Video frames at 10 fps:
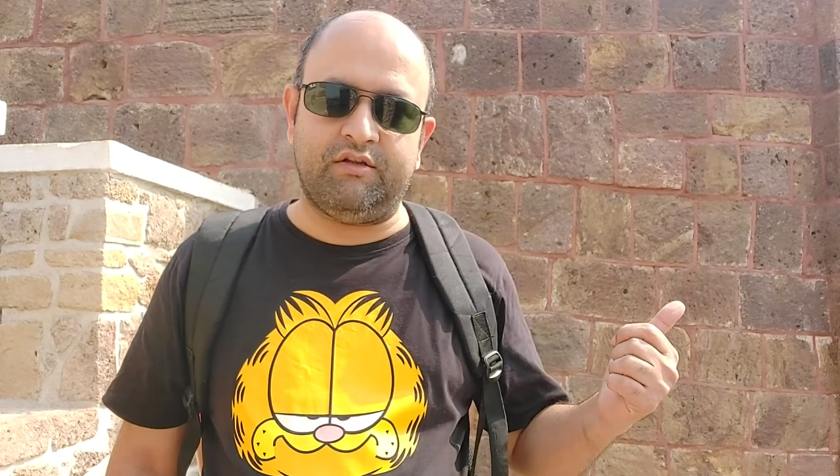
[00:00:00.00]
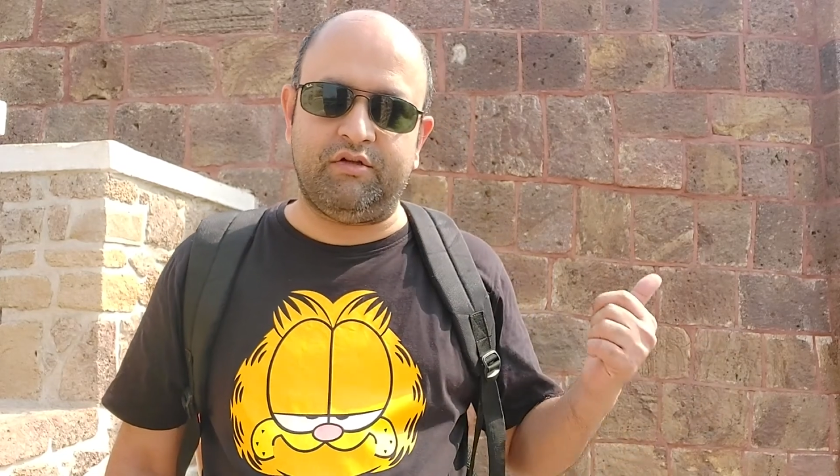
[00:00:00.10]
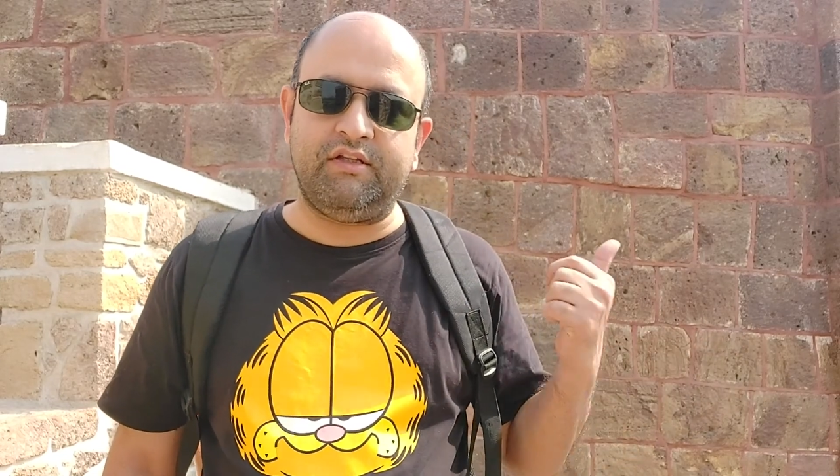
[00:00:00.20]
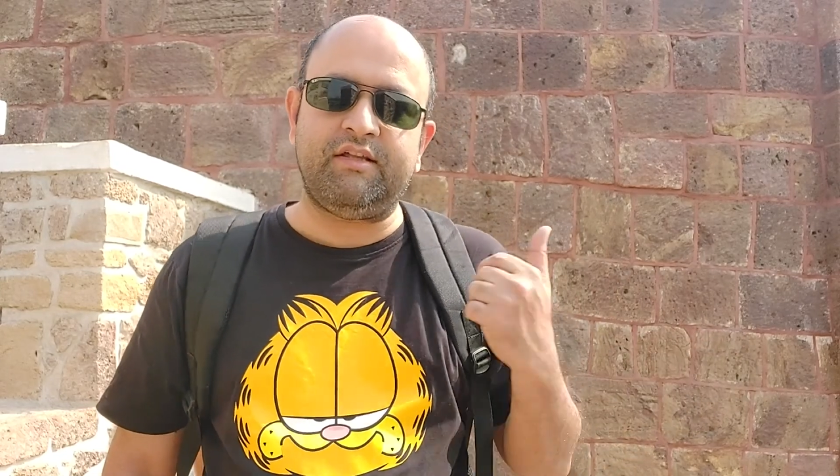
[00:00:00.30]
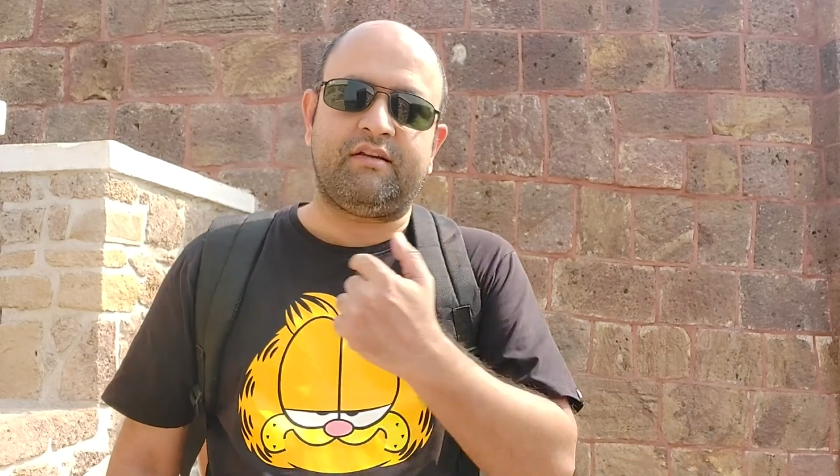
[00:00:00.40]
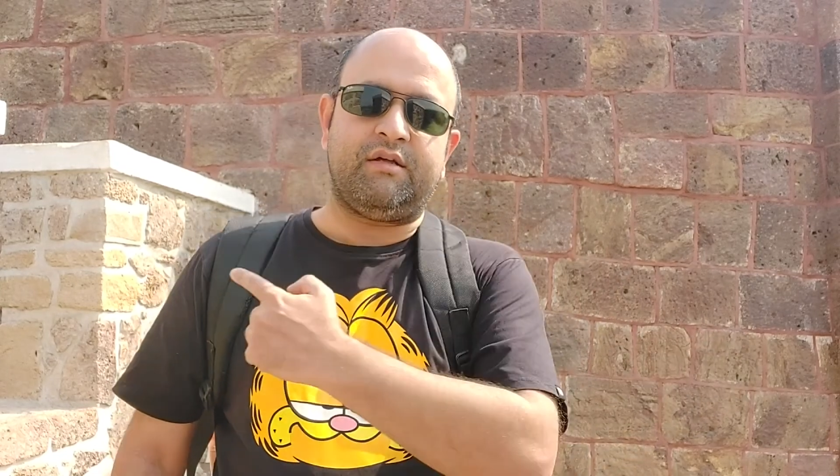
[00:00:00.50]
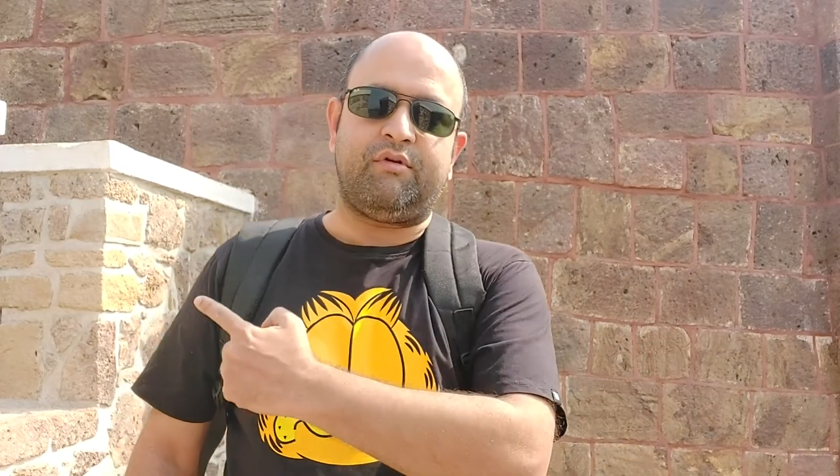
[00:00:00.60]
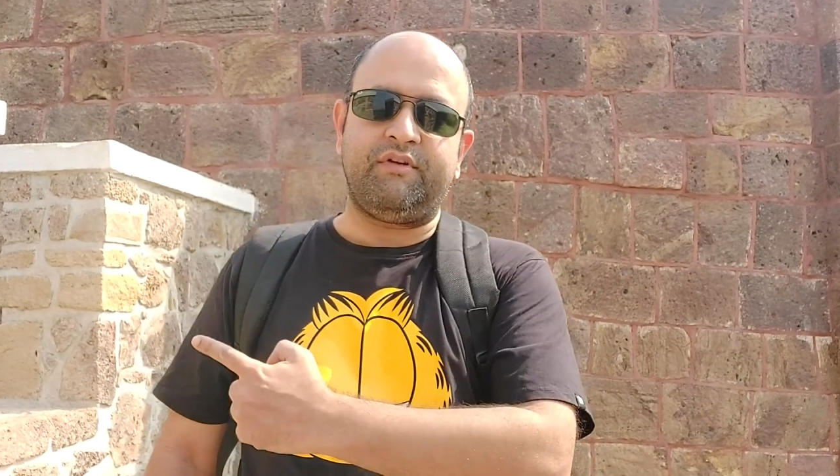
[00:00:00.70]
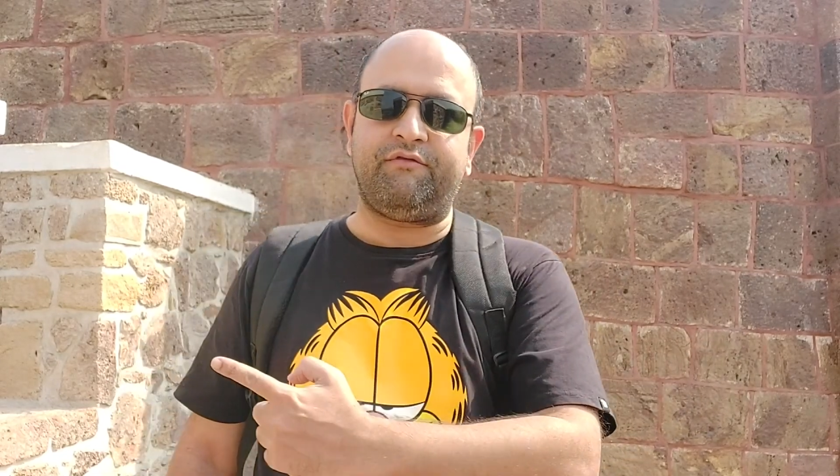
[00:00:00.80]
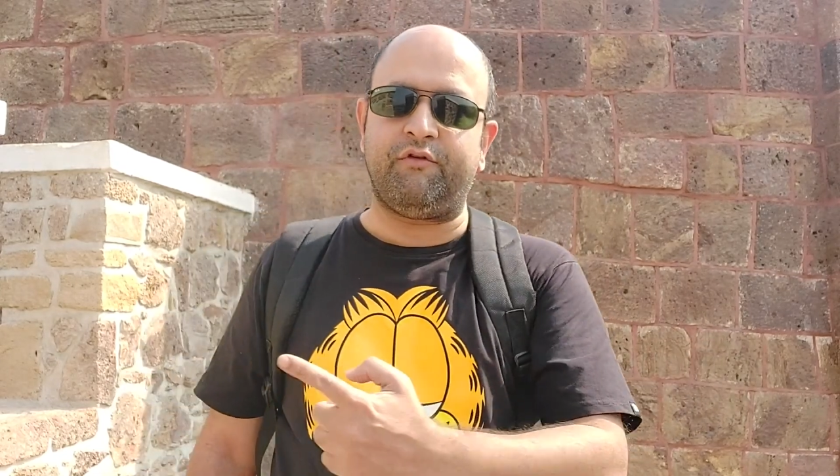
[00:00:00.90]
So these are some
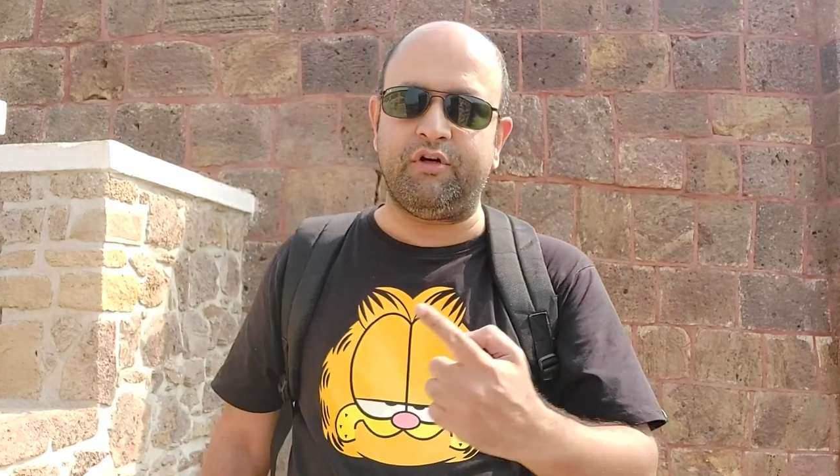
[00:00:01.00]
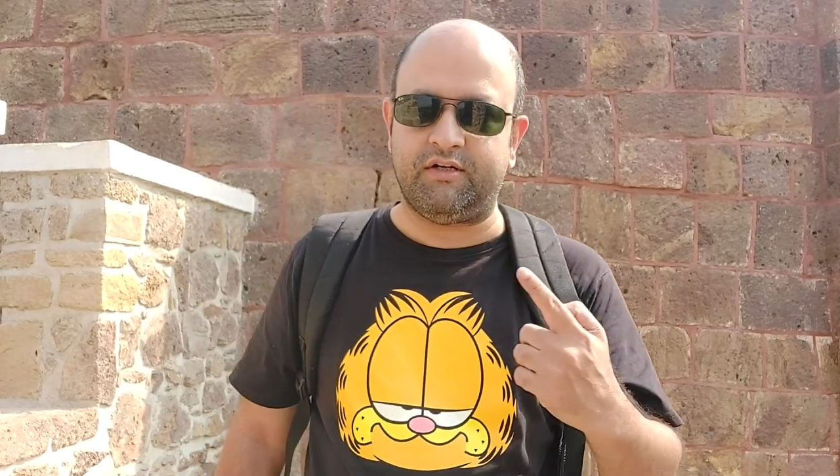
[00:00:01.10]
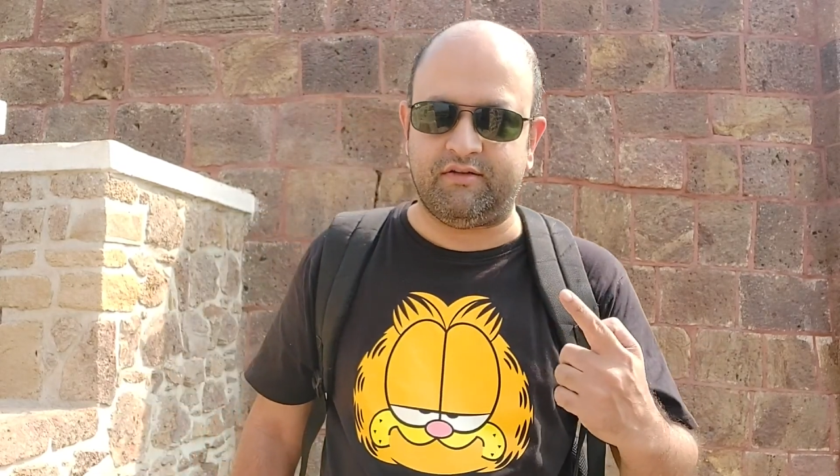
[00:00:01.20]
of the forts